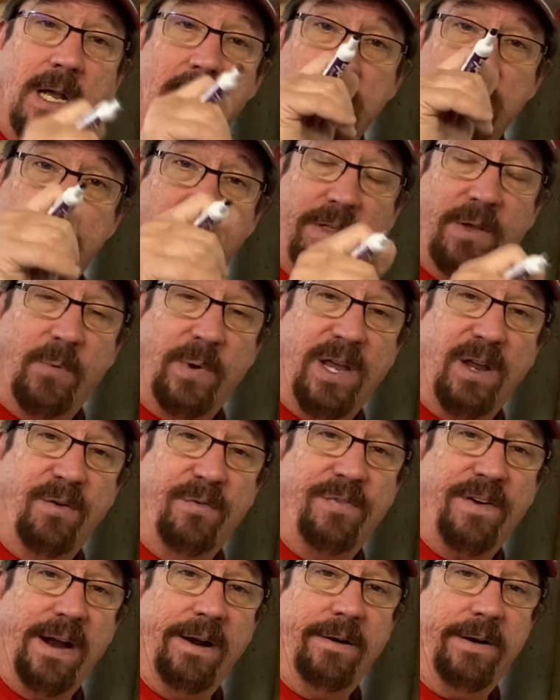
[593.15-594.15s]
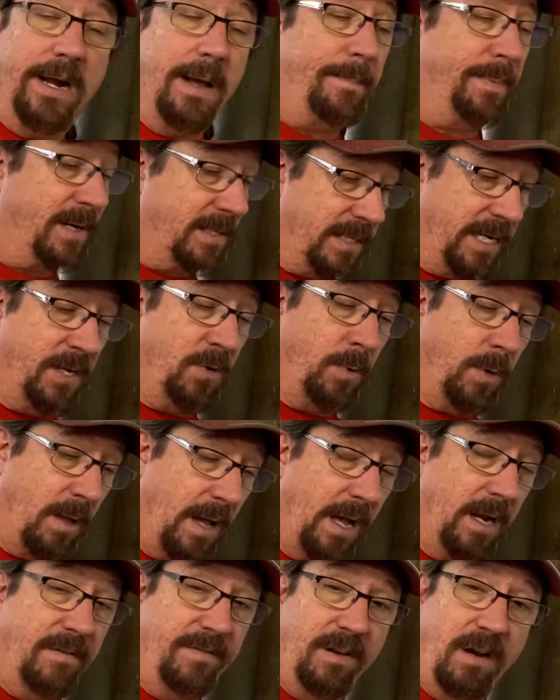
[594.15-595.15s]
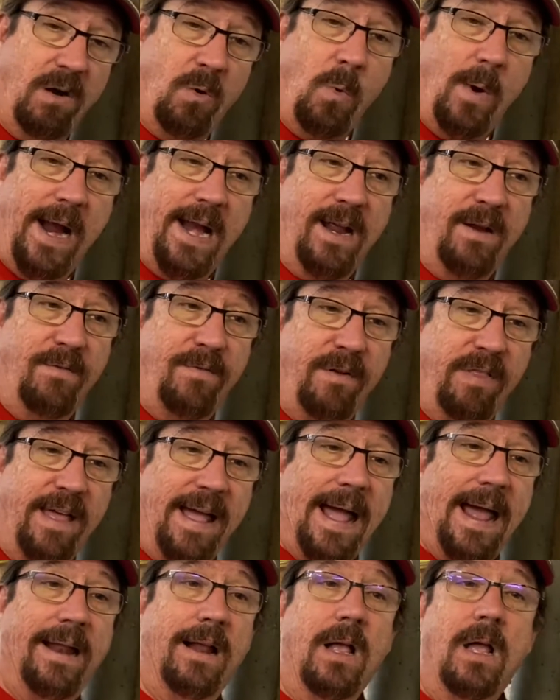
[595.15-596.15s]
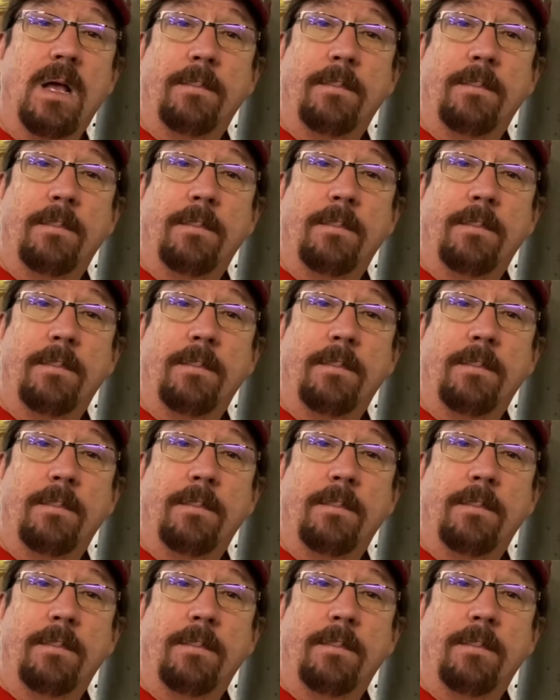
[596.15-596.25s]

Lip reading: so that we can fire it up, because I know a lot of you are waiting for that.